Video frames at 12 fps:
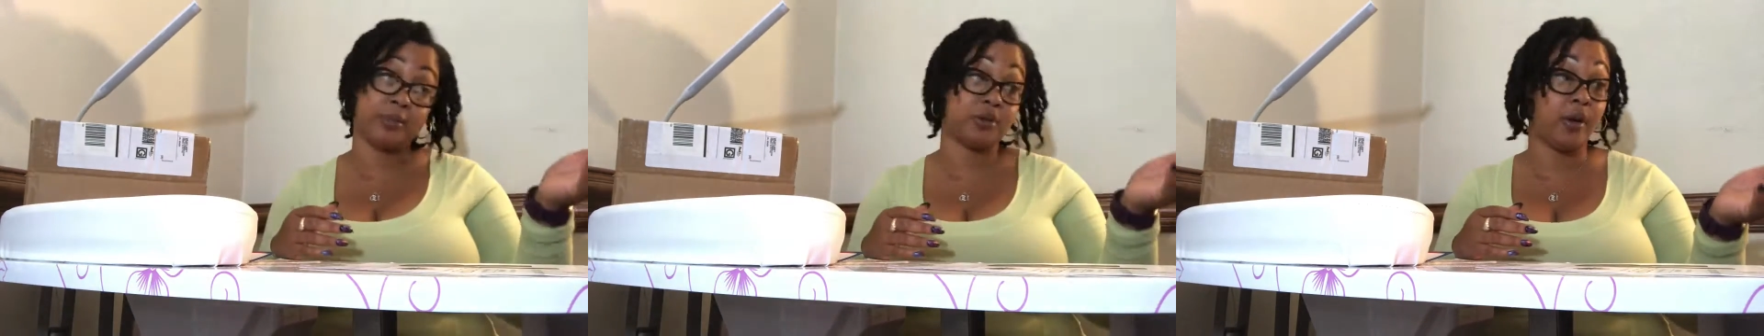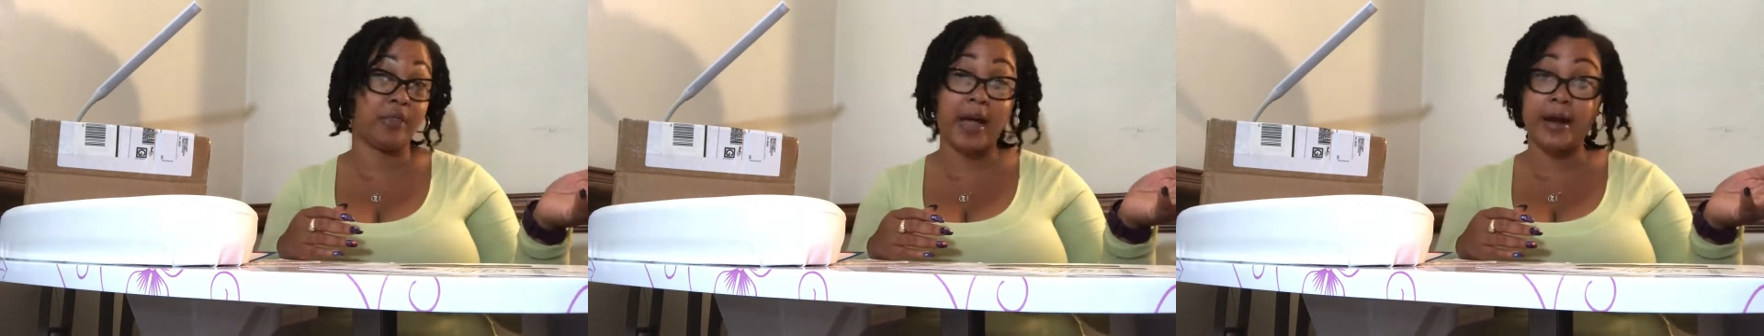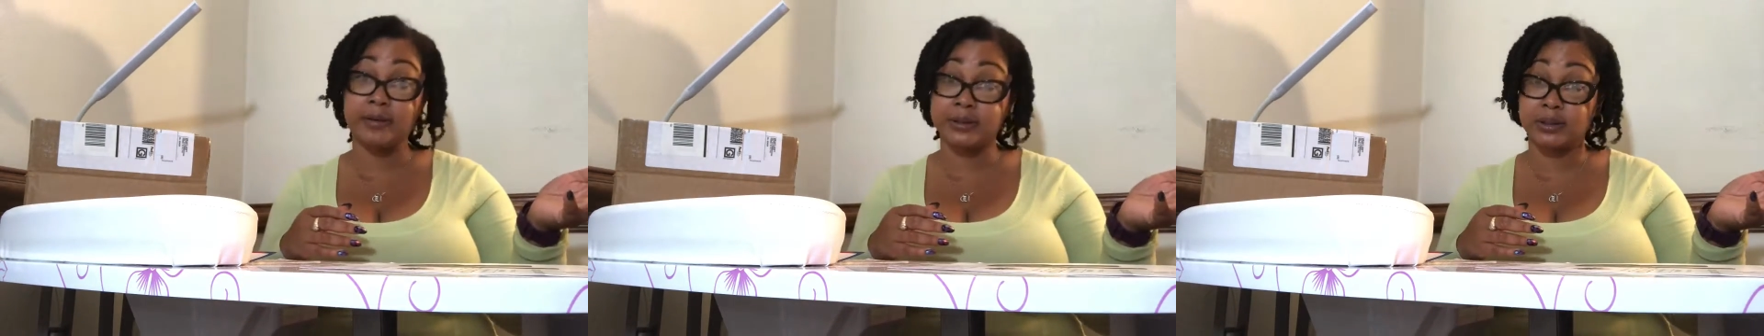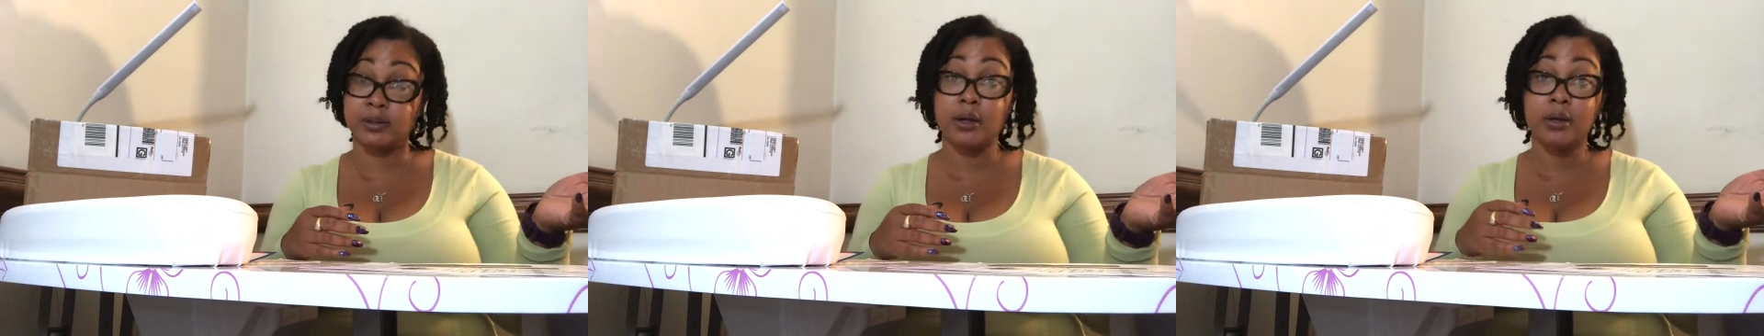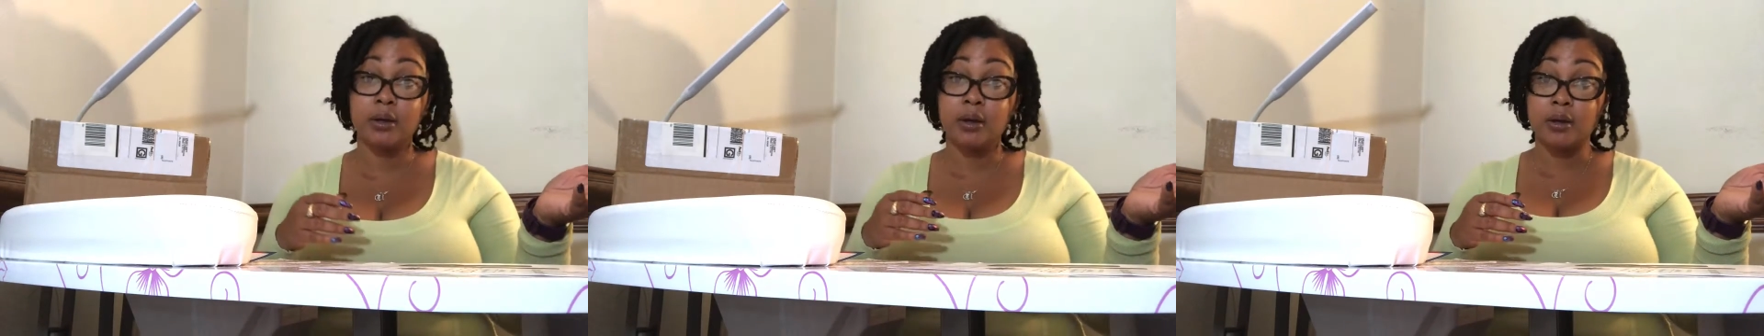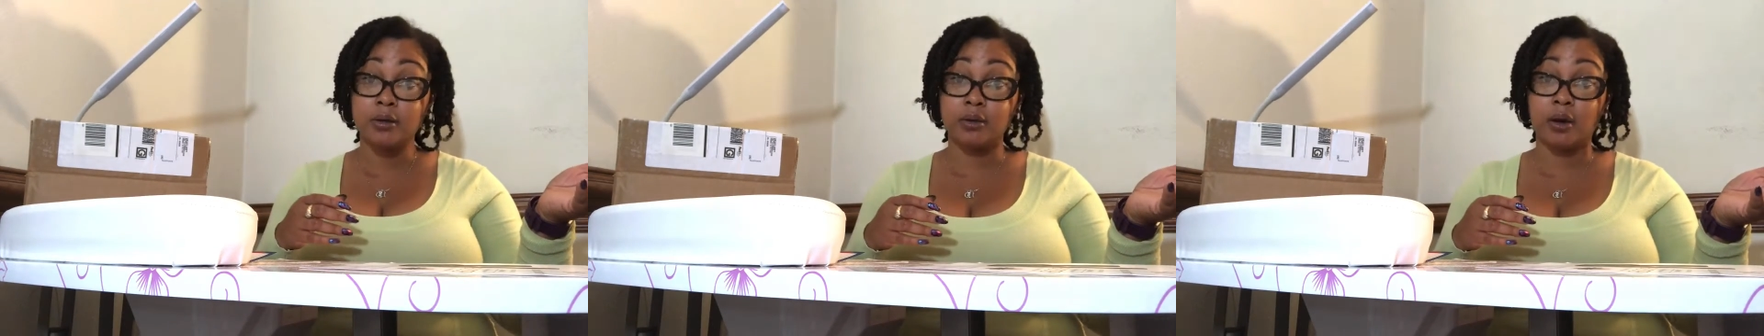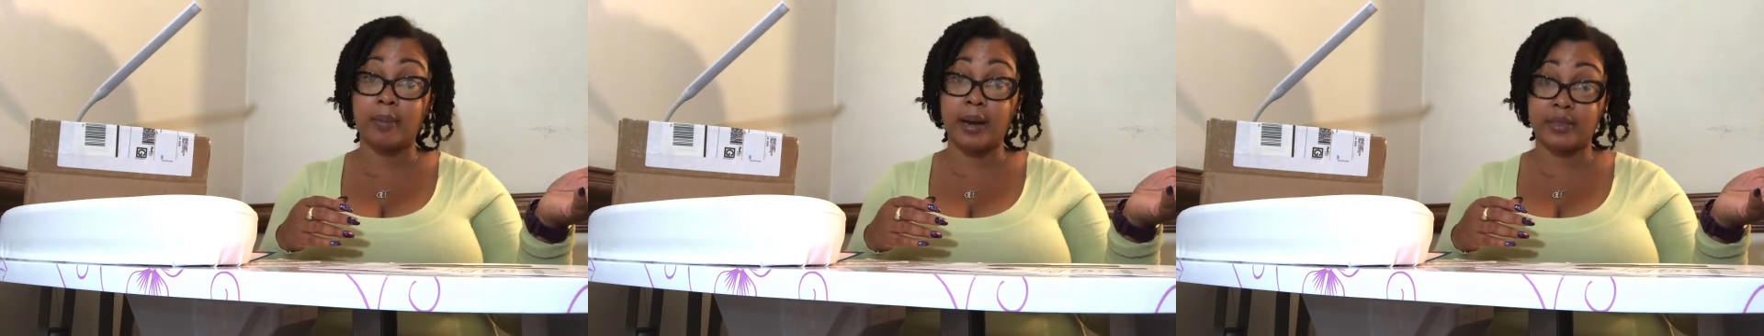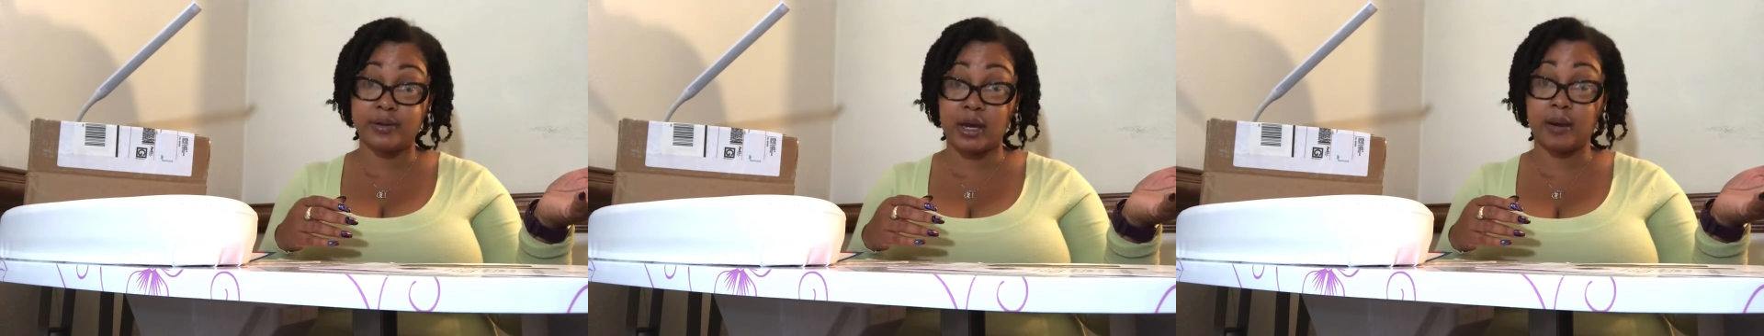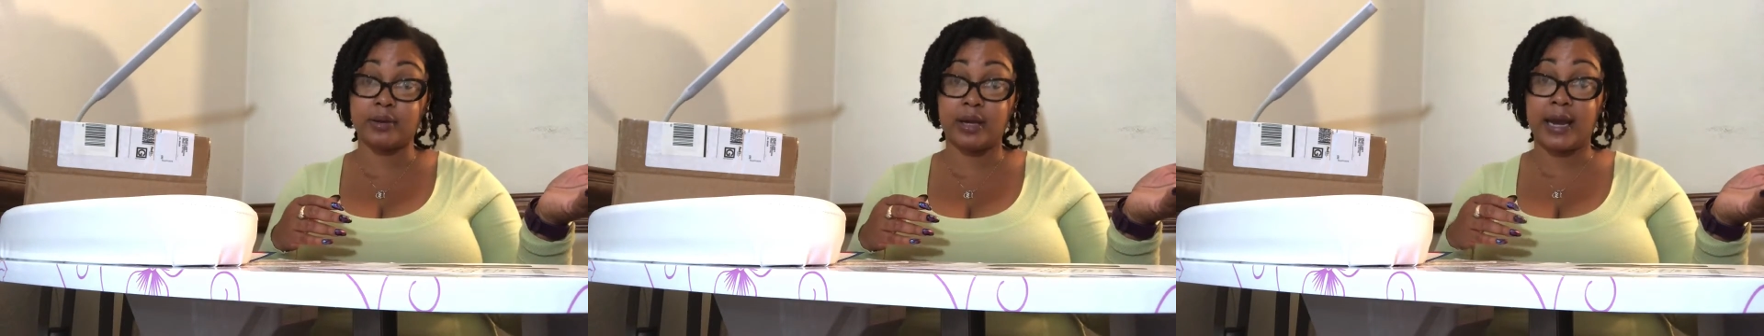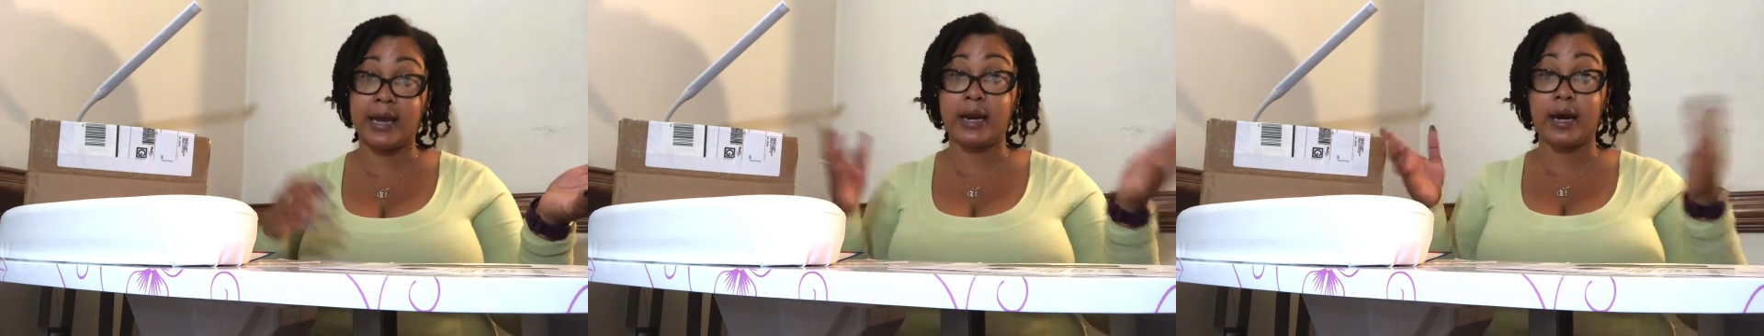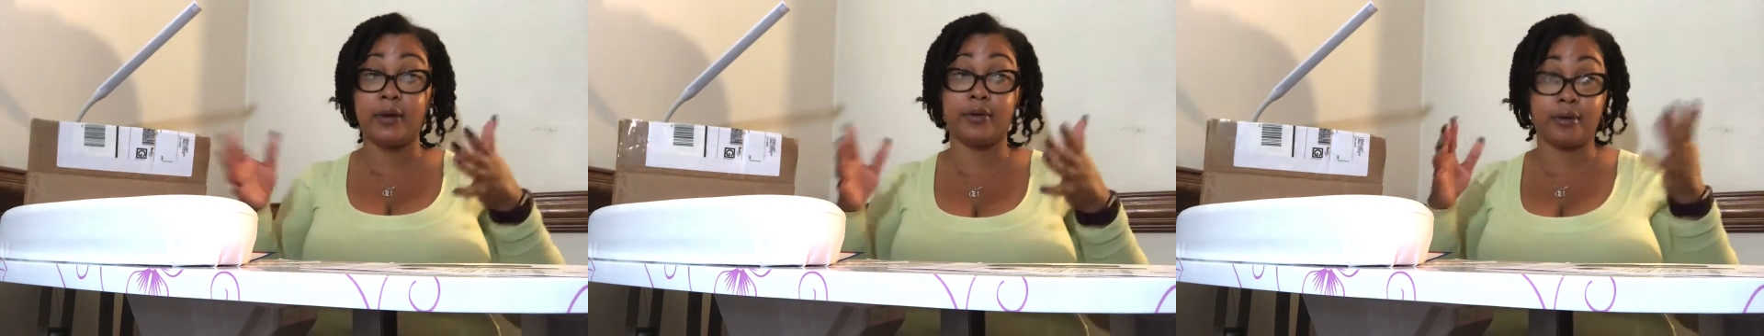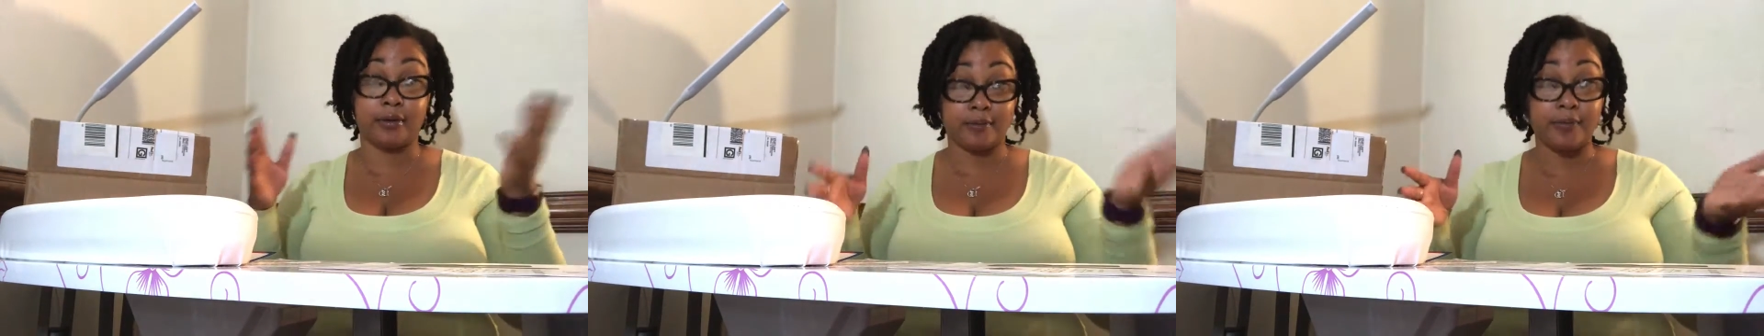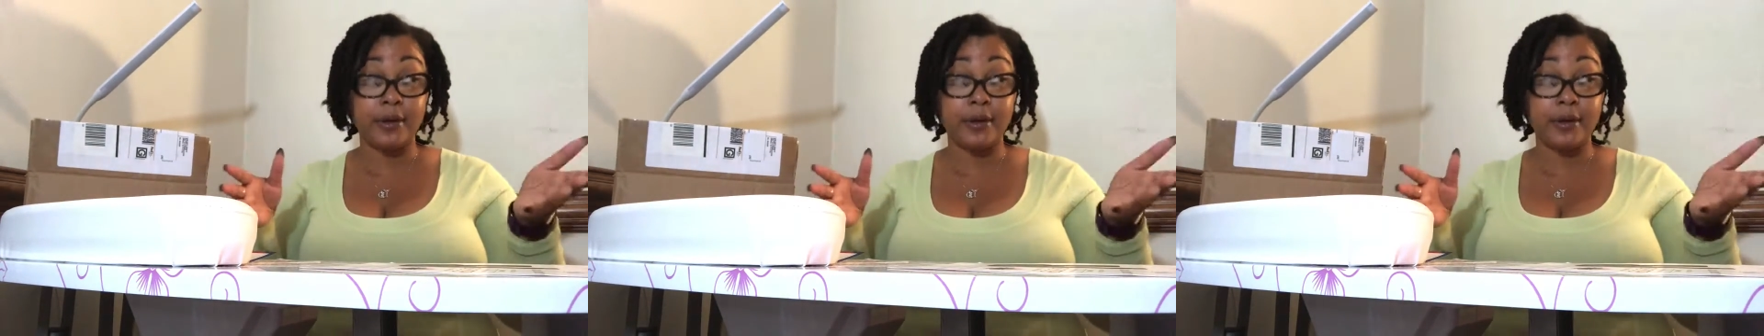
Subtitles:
to $1,000, by the time you add other